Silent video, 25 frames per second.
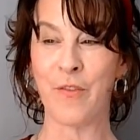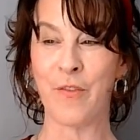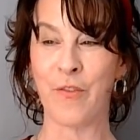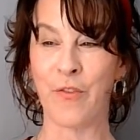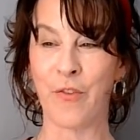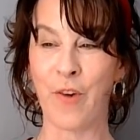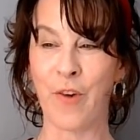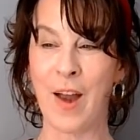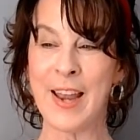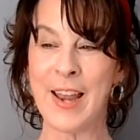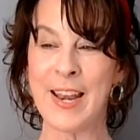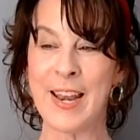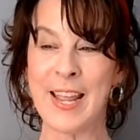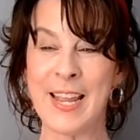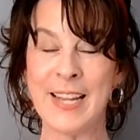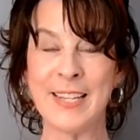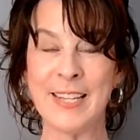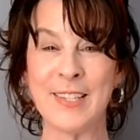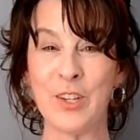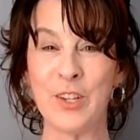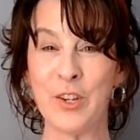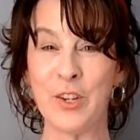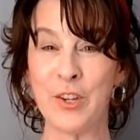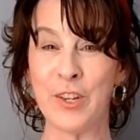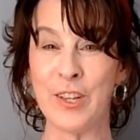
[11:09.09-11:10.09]

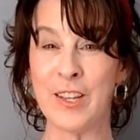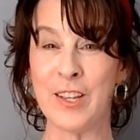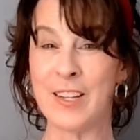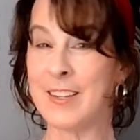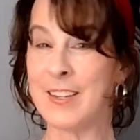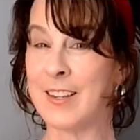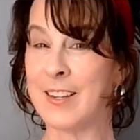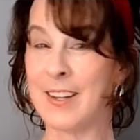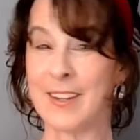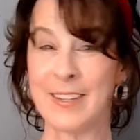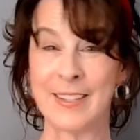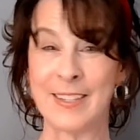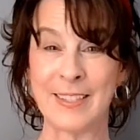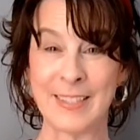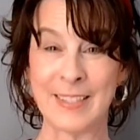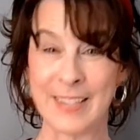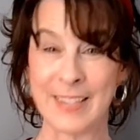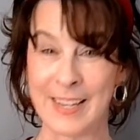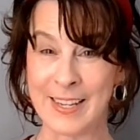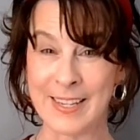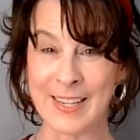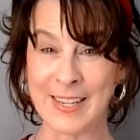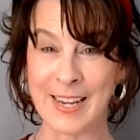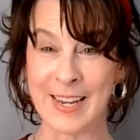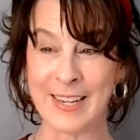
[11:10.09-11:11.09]
Friday's good 'cause
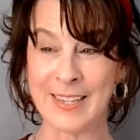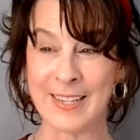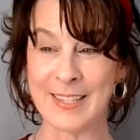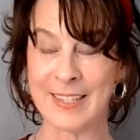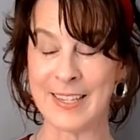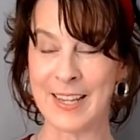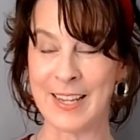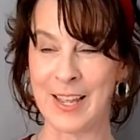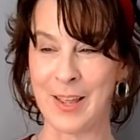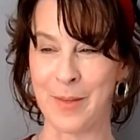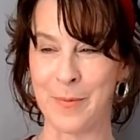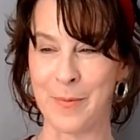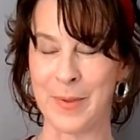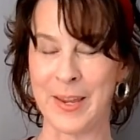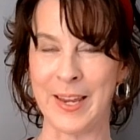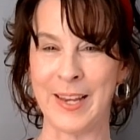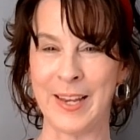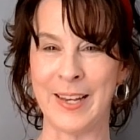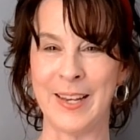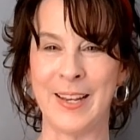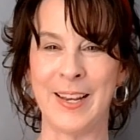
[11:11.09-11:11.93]
Sunday's coming.